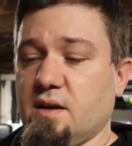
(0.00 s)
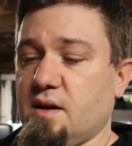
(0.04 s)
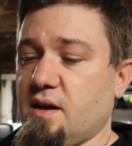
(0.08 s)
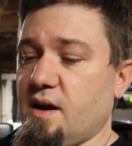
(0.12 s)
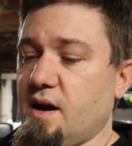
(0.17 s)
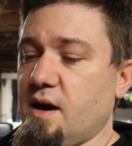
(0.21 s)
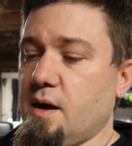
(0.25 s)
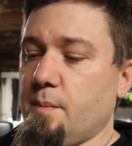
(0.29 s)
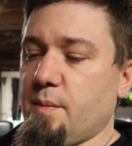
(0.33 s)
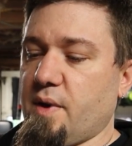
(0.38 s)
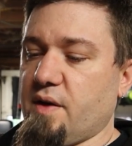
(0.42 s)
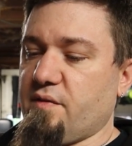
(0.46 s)

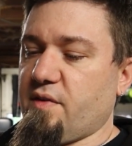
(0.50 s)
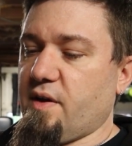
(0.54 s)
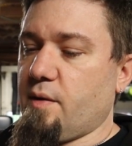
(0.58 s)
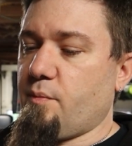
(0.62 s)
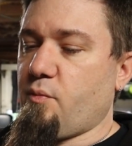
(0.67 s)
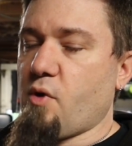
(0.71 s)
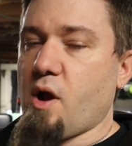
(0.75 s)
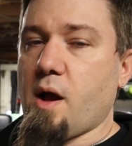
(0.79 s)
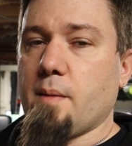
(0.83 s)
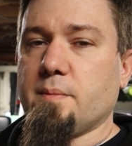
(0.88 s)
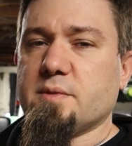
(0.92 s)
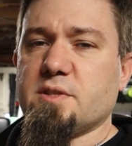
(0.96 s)
I've had
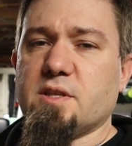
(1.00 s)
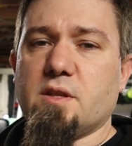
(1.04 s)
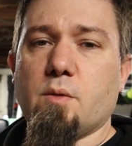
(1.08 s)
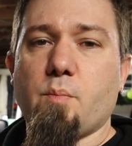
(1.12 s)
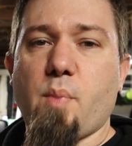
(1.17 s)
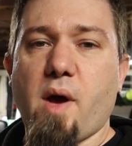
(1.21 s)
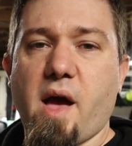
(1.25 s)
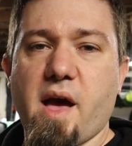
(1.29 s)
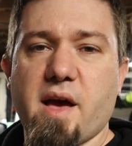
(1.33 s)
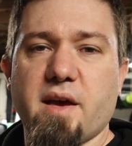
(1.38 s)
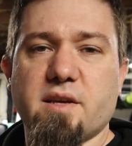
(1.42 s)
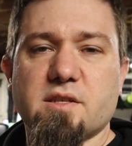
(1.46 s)
problems in the
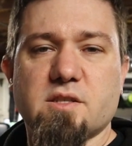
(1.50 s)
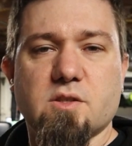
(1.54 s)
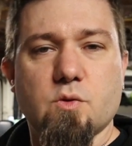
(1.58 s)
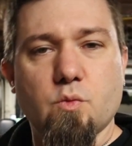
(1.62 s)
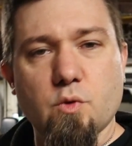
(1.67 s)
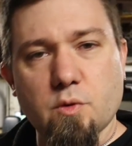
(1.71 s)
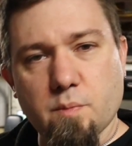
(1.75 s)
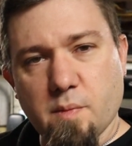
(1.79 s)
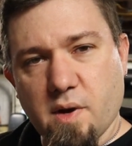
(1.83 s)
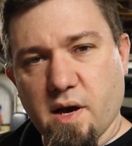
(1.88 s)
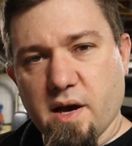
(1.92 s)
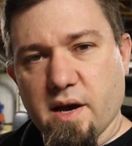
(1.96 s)
past
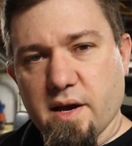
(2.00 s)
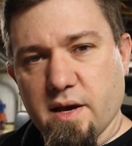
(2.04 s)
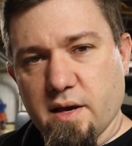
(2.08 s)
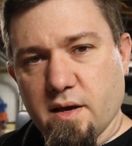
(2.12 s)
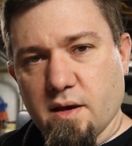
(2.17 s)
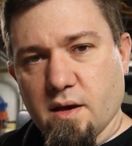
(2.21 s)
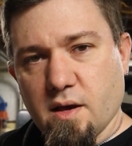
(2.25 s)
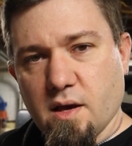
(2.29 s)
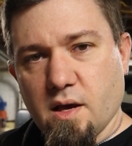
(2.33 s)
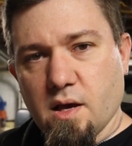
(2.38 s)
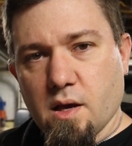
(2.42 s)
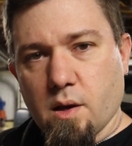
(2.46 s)
with
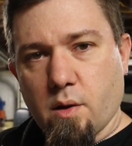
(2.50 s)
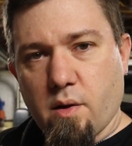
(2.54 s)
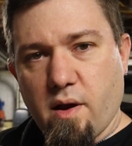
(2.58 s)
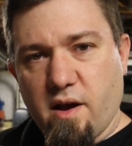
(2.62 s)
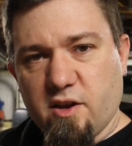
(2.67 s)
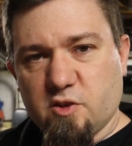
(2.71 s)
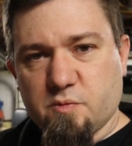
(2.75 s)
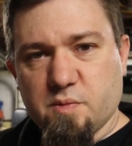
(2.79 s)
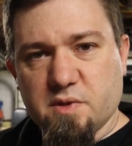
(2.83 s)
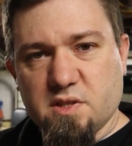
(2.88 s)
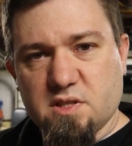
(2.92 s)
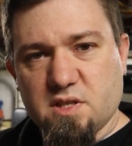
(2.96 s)
my
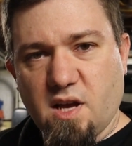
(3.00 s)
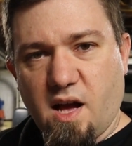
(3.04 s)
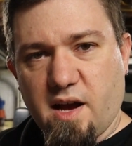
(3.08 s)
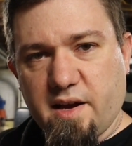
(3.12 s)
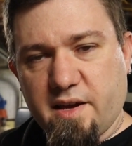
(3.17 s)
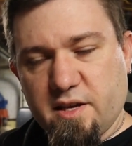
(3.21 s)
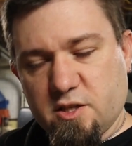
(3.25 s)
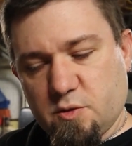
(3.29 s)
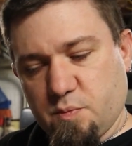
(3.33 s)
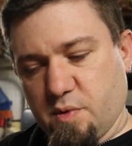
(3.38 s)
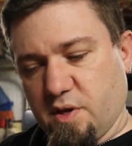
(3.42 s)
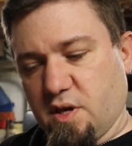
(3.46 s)
Craftsman
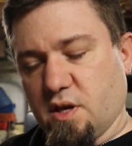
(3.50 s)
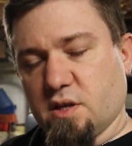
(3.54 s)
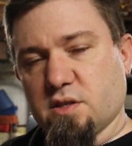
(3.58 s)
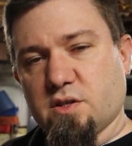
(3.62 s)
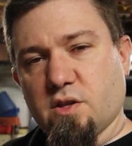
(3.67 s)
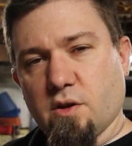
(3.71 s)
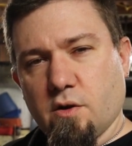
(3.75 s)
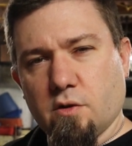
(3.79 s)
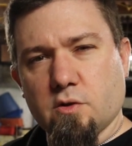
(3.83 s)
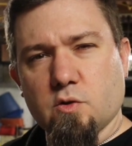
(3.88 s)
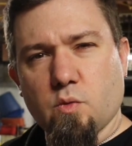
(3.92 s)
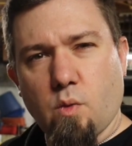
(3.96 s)
sockets because
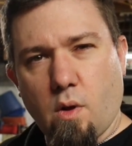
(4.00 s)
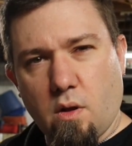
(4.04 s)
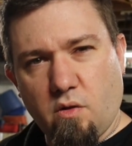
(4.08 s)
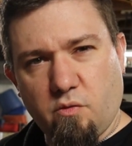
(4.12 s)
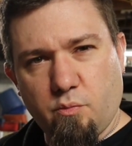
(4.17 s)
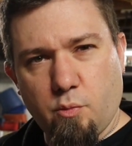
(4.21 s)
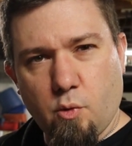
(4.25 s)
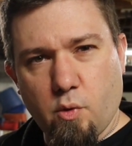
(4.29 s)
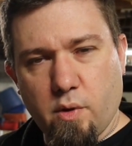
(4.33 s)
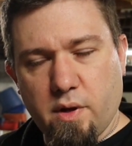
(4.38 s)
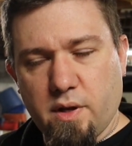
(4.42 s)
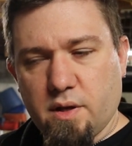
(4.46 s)
they're
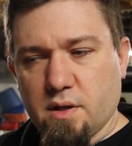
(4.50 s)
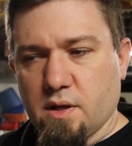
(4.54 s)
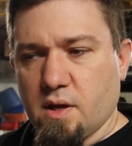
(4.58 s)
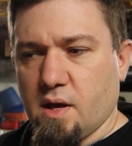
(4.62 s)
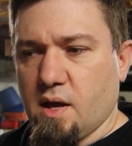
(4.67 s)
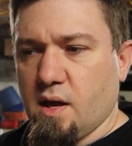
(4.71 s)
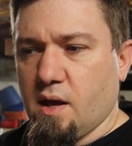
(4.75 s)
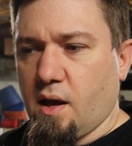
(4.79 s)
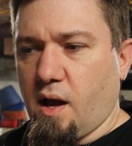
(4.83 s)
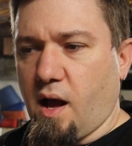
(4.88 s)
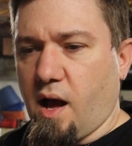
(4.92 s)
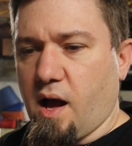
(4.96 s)
12-point,
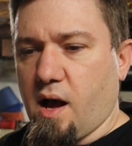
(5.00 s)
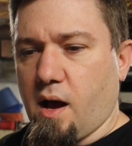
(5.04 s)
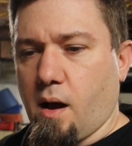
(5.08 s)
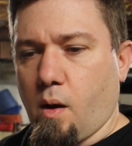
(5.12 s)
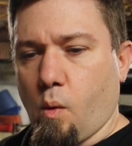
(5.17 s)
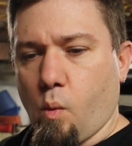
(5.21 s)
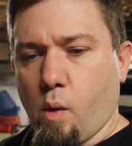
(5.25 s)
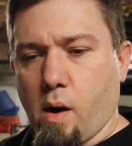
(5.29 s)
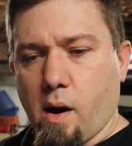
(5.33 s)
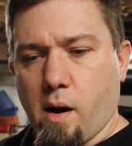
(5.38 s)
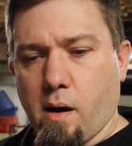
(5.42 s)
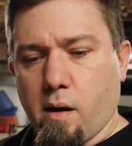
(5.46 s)

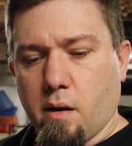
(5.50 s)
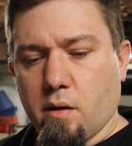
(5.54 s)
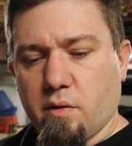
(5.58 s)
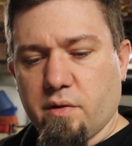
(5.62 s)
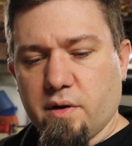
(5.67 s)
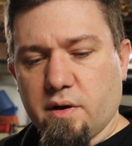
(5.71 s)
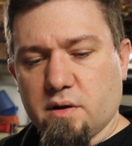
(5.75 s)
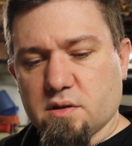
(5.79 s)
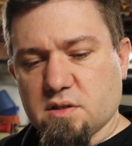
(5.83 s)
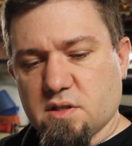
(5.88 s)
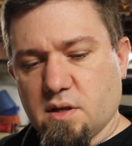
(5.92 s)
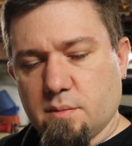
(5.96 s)
where
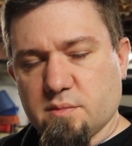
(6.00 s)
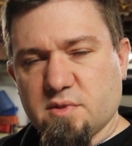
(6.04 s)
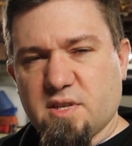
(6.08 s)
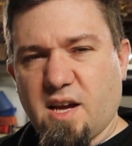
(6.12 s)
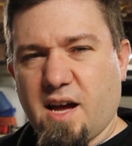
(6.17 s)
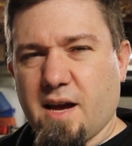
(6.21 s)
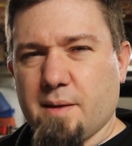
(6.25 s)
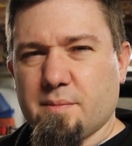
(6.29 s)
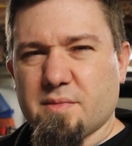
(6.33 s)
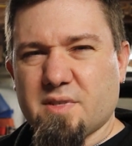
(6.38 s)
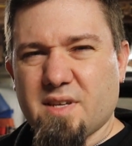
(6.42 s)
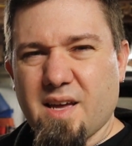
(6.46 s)
they'll
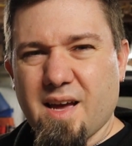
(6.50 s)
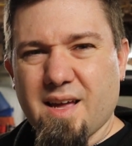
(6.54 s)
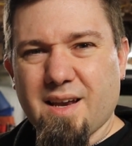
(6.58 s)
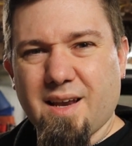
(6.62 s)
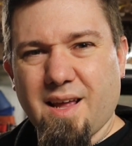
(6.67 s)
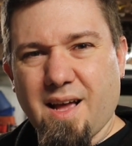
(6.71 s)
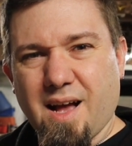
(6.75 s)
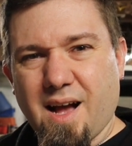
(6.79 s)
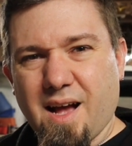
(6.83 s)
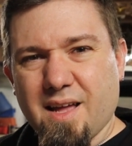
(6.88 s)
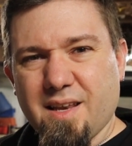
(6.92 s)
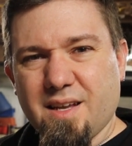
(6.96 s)
sometimes
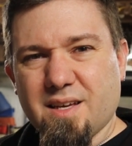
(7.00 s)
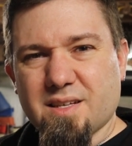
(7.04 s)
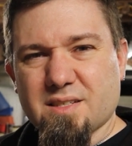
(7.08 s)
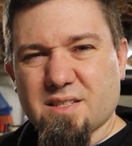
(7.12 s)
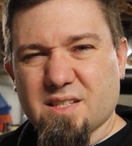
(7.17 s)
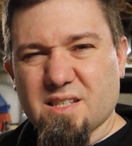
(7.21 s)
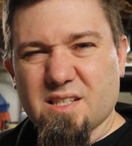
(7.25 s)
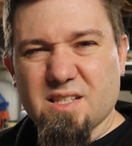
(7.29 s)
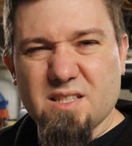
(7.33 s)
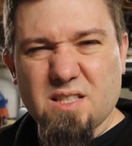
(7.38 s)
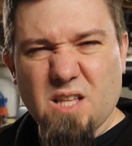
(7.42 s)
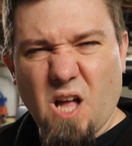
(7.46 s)
get kind of
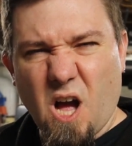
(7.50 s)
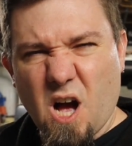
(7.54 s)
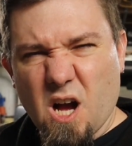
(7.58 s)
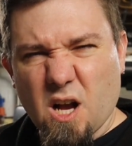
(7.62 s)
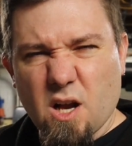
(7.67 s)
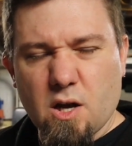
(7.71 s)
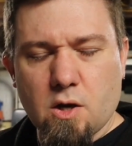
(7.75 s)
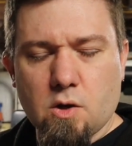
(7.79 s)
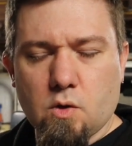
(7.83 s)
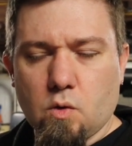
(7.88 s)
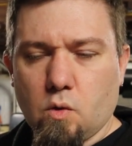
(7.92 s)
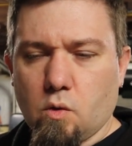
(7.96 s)

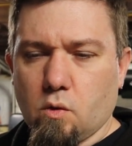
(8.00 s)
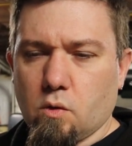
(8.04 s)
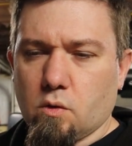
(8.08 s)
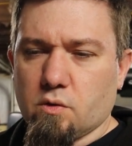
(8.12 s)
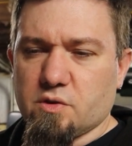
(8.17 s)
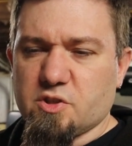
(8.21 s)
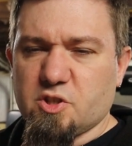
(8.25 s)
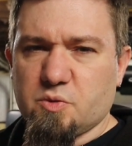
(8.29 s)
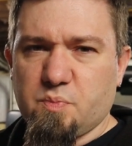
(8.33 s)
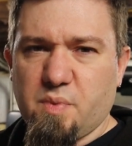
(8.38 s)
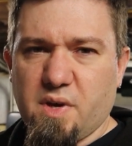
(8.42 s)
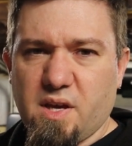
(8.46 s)
stuck
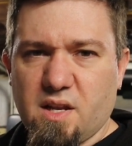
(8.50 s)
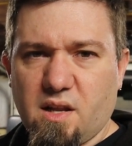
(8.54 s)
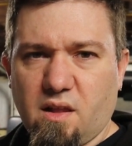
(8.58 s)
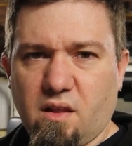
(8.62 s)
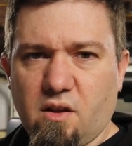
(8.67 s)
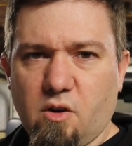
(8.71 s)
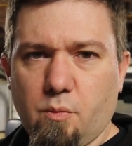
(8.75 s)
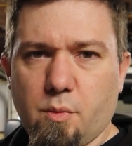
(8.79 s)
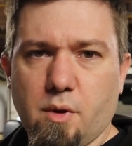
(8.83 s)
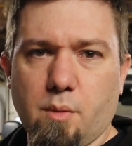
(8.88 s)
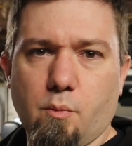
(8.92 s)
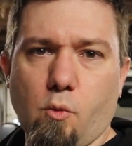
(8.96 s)
or spin a
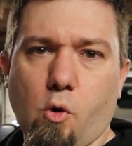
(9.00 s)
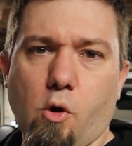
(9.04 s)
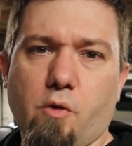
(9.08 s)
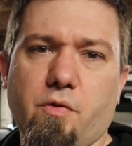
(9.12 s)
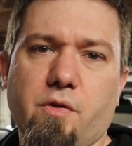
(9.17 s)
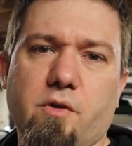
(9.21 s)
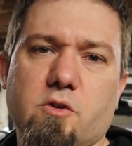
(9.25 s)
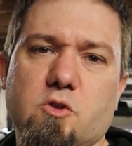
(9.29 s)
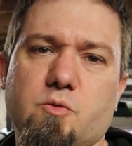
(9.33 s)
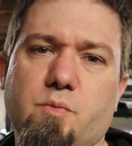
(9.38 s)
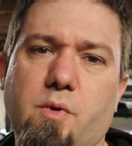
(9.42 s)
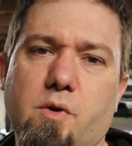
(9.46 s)
little bit more than
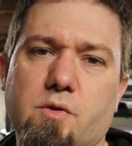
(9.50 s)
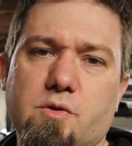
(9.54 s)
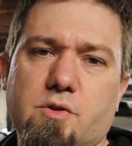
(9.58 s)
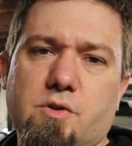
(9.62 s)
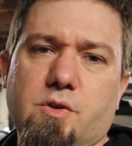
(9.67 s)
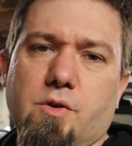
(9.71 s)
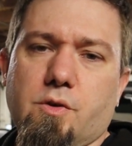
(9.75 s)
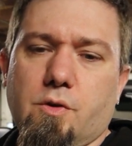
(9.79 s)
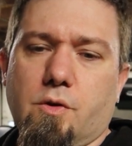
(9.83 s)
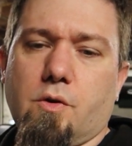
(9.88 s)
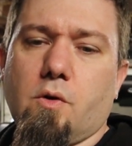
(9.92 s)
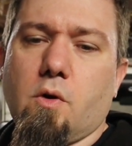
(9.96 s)
they're supposed
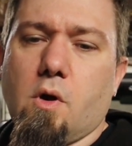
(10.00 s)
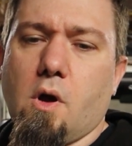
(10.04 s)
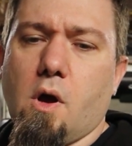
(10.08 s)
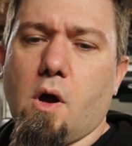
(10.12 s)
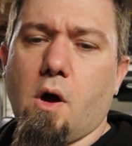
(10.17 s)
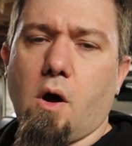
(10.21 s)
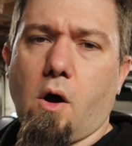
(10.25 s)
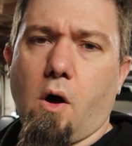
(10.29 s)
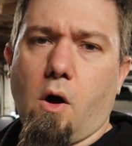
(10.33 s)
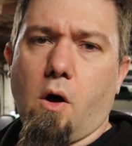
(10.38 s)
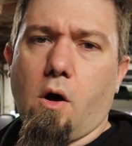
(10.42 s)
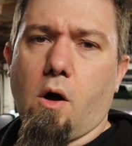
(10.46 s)
to
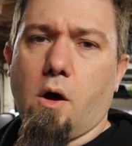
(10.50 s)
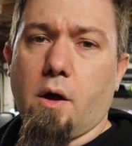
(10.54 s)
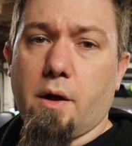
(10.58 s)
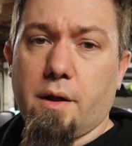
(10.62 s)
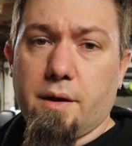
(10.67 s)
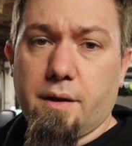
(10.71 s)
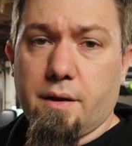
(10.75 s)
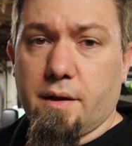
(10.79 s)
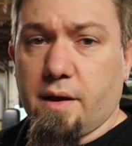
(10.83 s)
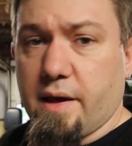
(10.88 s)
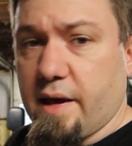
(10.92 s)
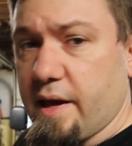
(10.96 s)

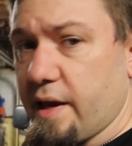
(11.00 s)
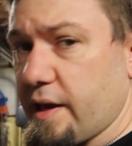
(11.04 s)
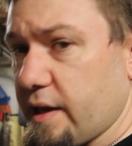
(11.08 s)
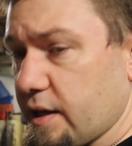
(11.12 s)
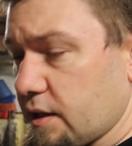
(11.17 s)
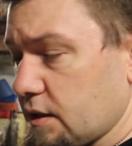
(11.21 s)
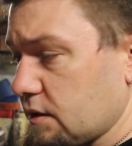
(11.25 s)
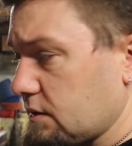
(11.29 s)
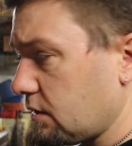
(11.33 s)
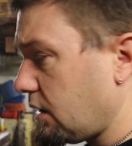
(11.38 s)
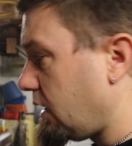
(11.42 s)
on a